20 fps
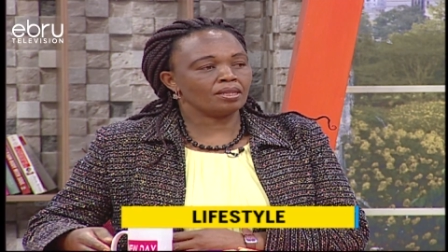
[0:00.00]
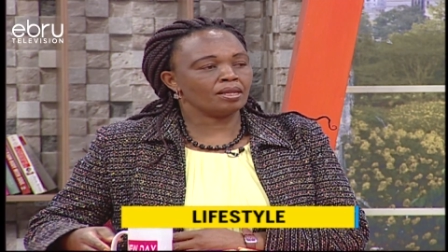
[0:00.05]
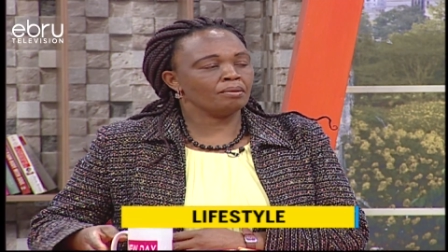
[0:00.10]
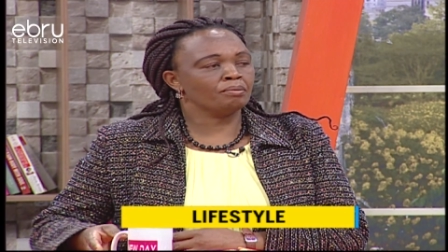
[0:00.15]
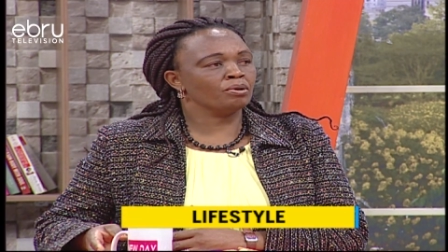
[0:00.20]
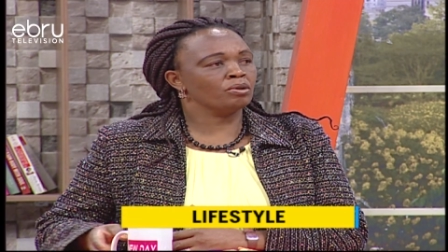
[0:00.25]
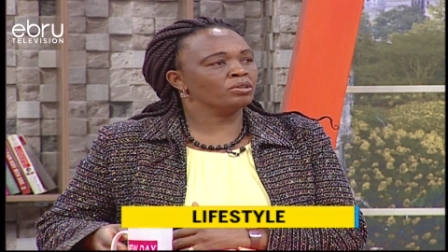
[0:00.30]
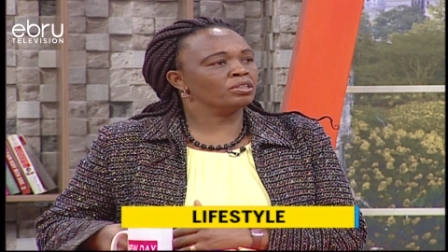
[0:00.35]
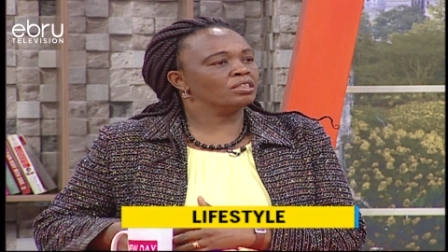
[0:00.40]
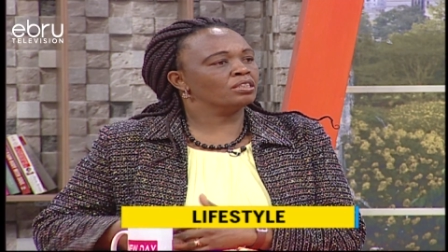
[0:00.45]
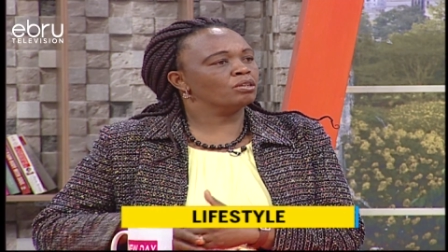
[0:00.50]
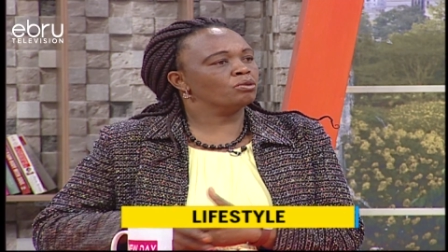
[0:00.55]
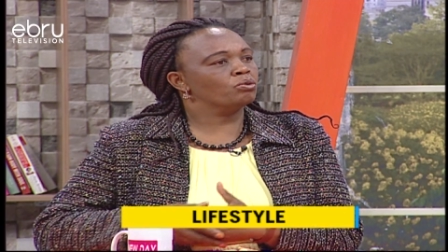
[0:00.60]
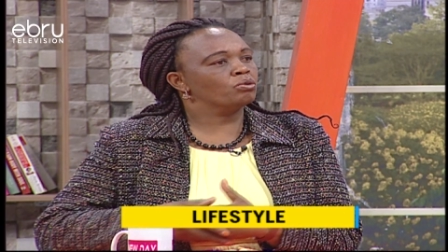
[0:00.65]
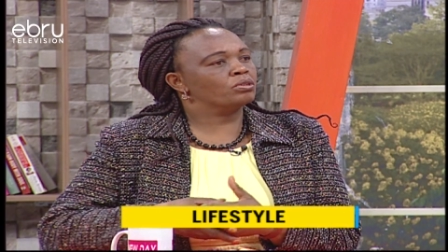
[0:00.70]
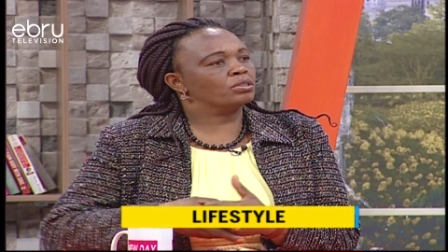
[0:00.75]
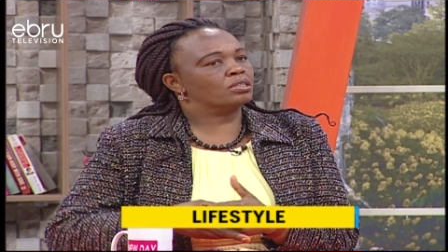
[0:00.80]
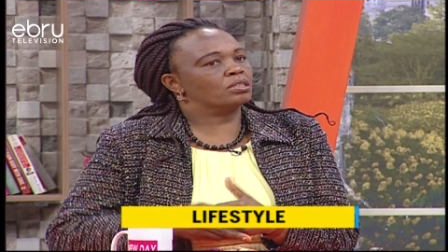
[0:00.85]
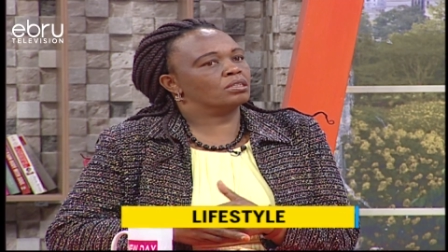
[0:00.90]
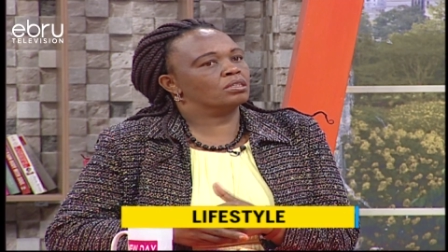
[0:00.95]
because it
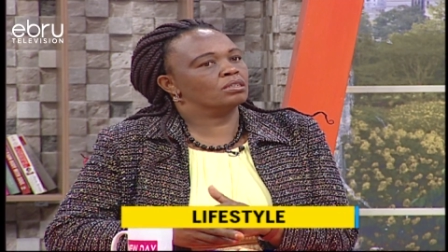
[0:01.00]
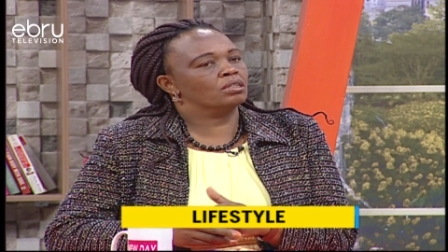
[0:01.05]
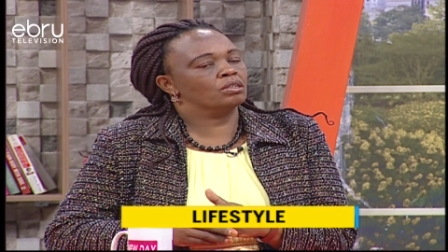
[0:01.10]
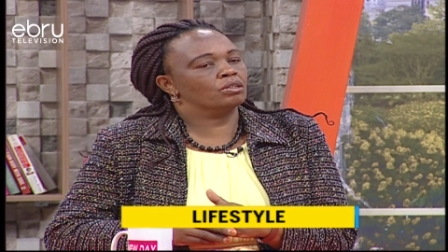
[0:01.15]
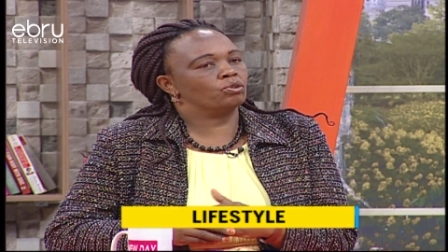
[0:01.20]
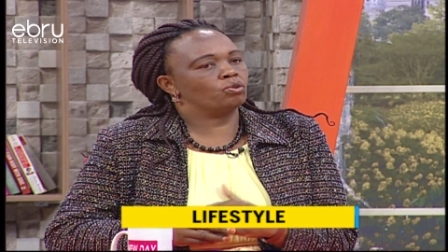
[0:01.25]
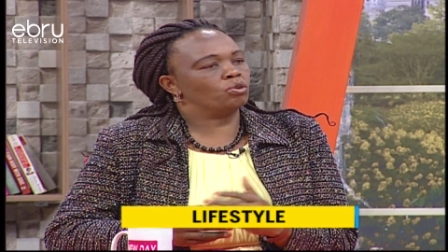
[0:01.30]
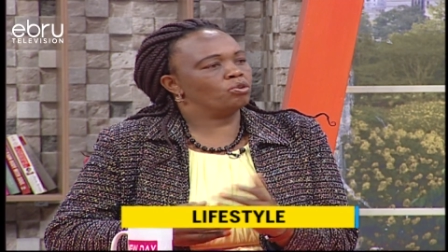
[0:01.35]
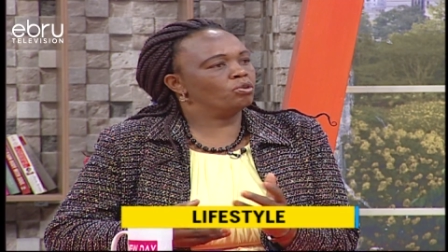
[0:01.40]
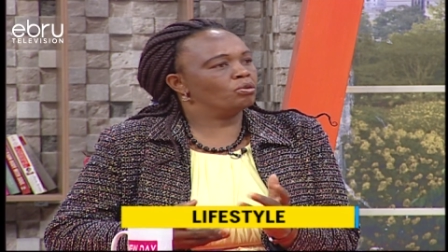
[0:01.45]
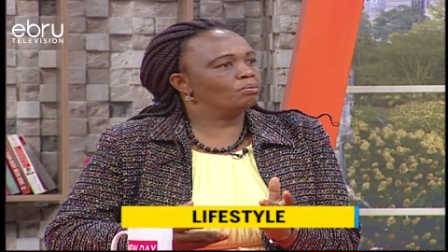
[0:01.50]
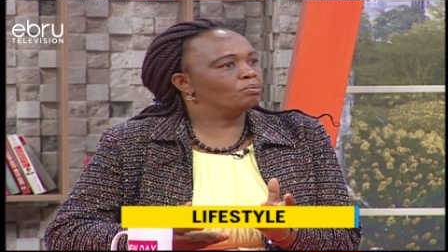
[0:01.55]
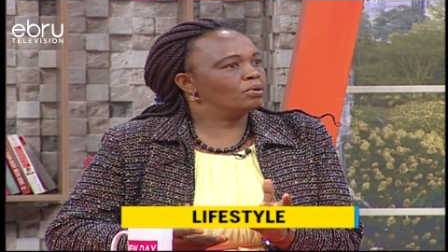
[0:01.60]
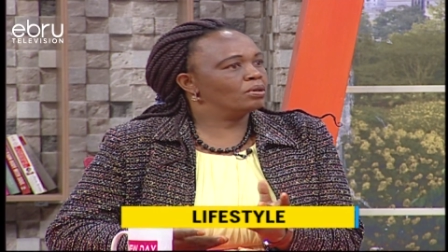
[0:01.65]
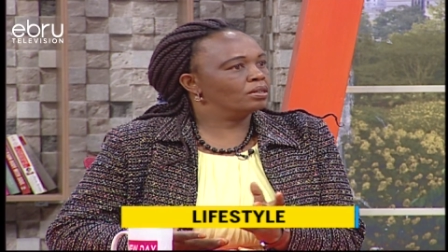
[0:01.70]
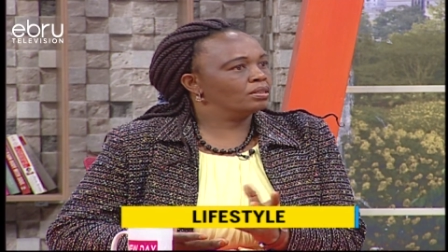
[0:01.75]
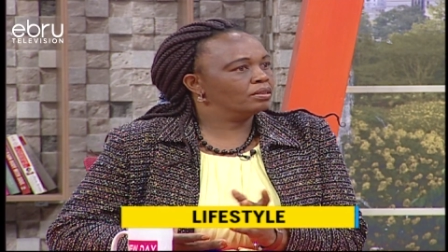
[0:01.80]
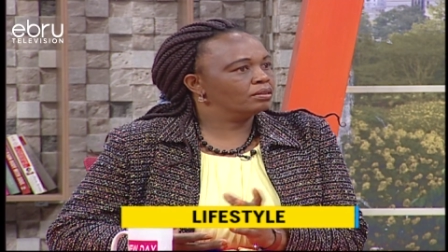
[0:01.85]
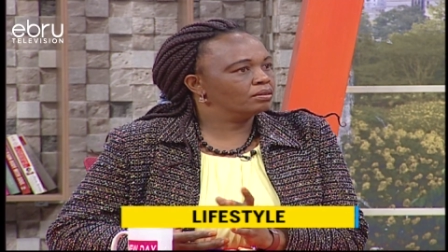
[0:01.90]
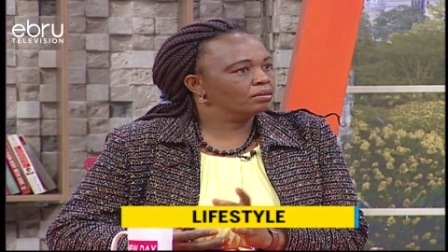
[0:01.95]
looks so
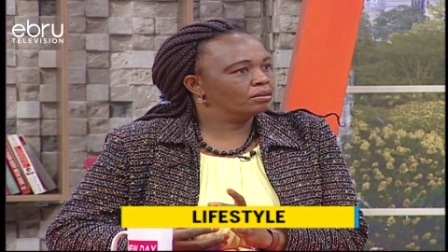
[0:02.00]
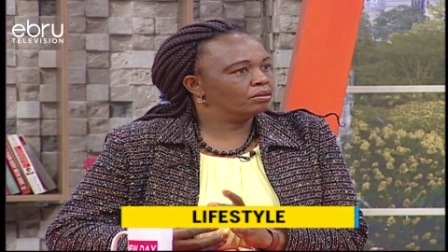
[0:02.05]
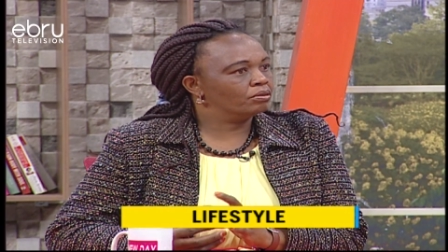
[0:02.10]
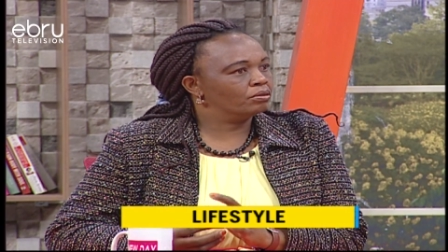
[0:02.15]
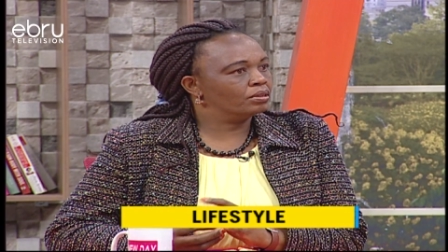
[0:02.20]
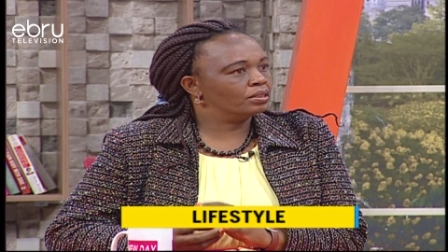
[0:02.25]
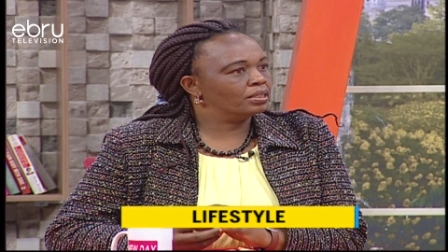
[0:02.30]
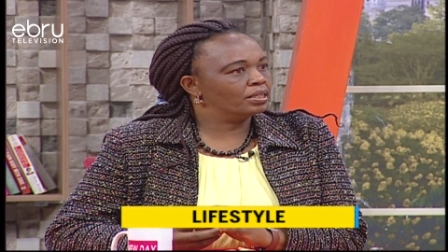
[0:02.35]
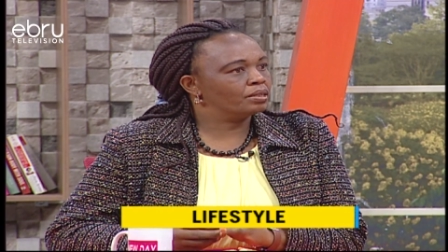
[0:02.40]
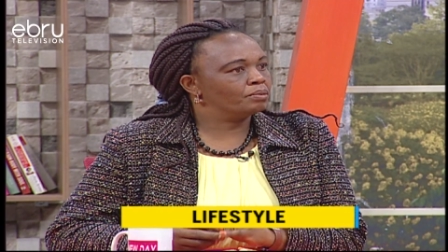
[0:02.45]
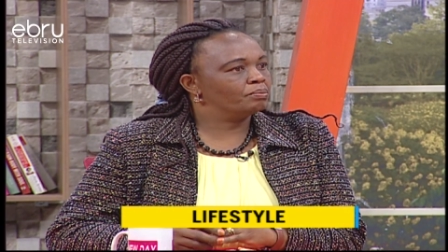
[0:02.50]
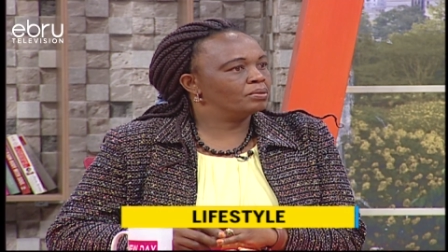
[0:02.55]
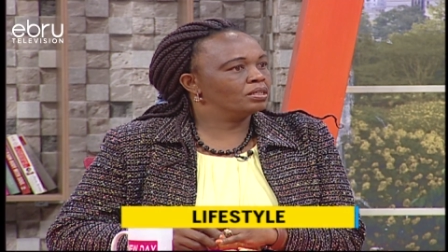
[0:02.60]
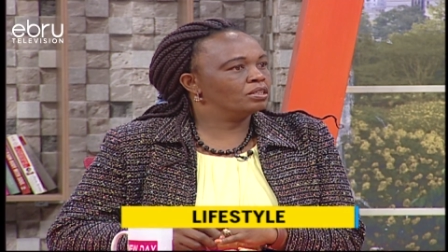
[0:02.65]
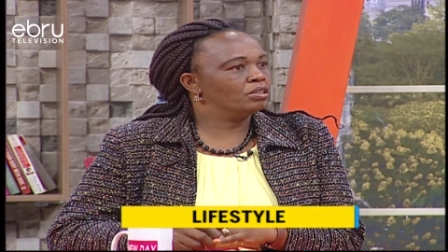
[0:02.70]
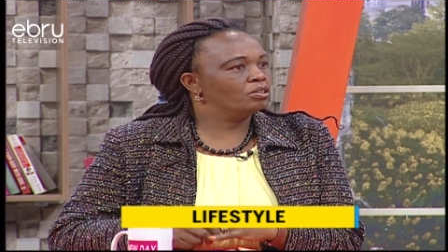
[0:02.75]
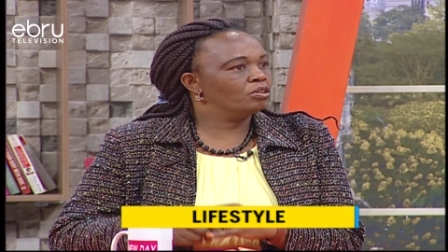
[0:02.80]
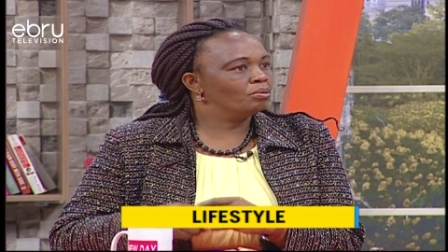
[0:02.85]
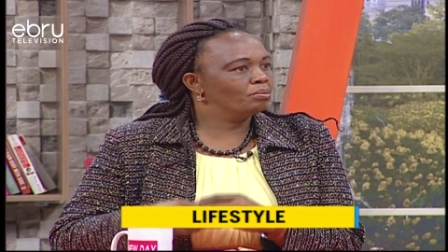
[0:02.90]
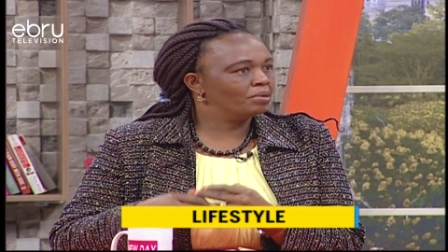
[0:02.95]
normal. You know, it has
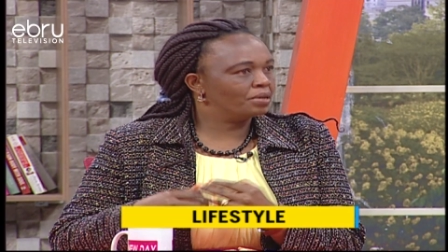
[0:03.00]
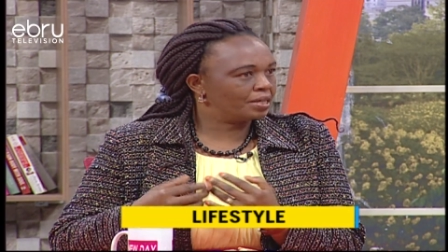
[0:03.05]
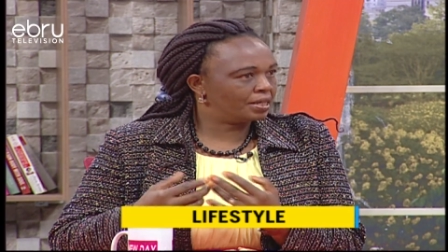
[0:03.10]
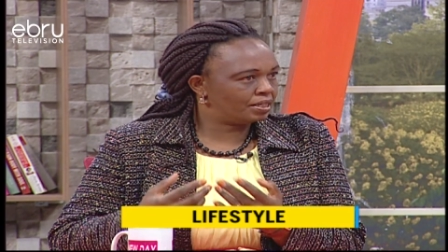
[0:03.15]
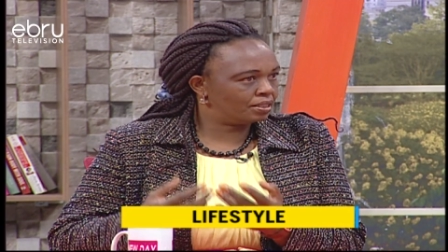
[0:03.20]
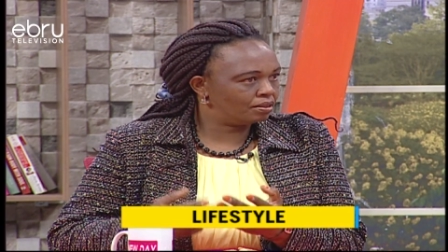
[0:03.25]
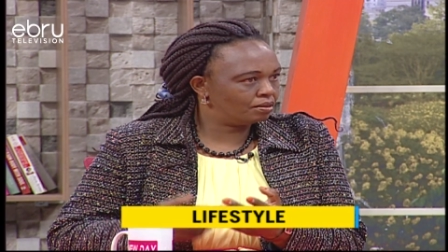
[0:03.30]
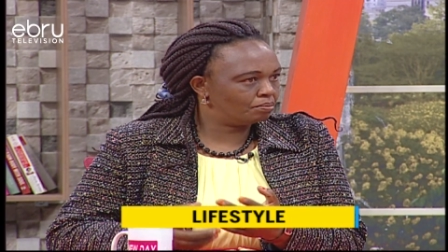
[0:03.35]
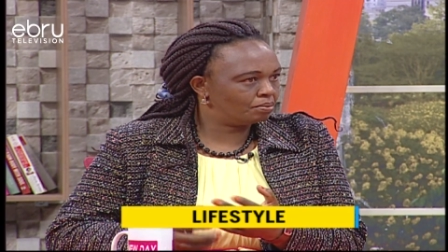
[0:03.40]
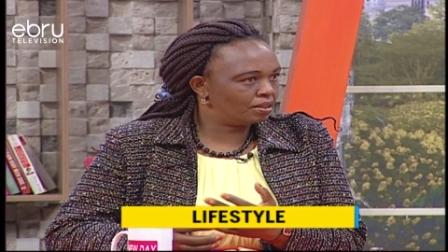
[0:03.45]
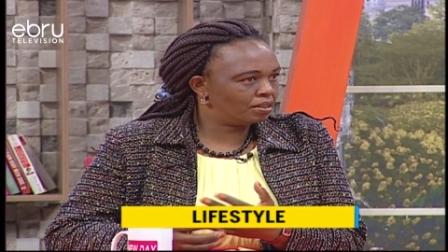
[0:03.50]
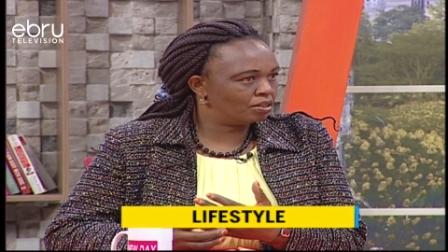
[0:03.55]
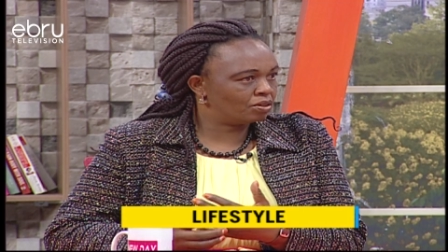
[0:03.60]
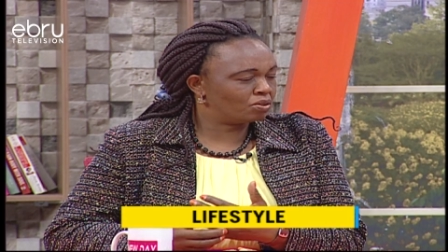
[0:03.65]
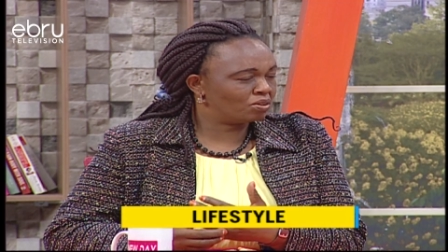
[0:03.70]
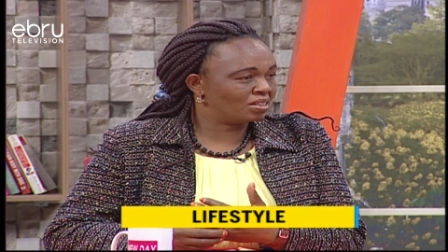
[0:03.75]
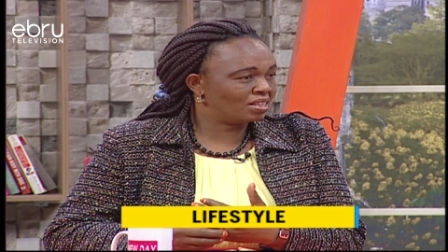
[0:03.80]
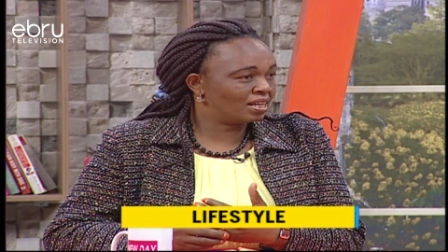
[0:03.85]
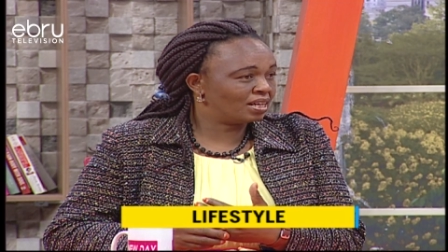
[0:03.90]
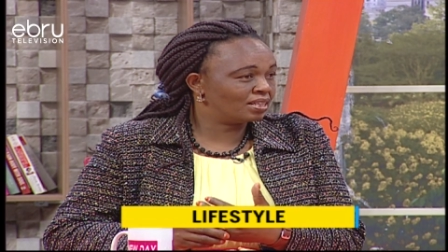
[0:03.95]
been normalized by the
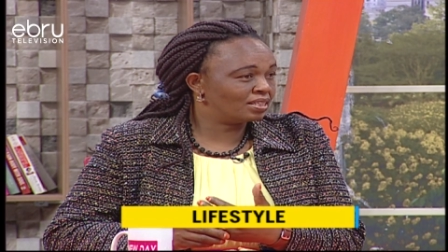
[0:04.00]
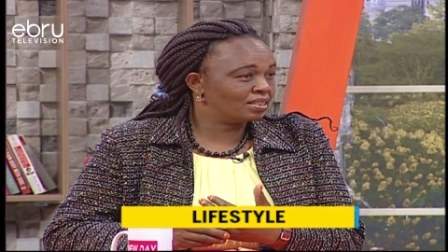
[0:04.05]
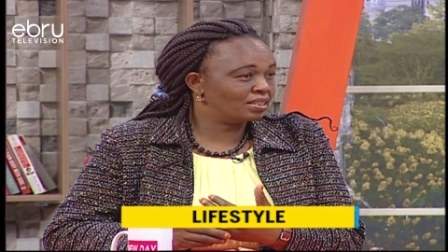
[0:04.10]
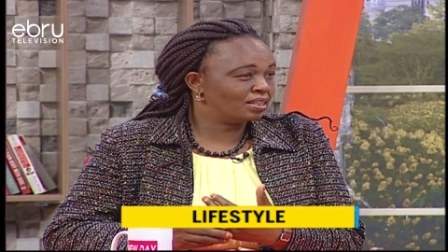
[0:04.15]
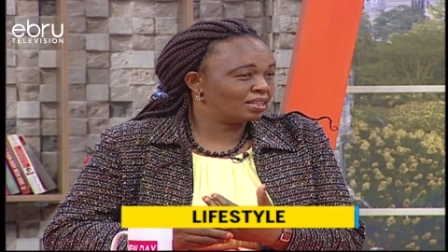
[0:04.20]
society.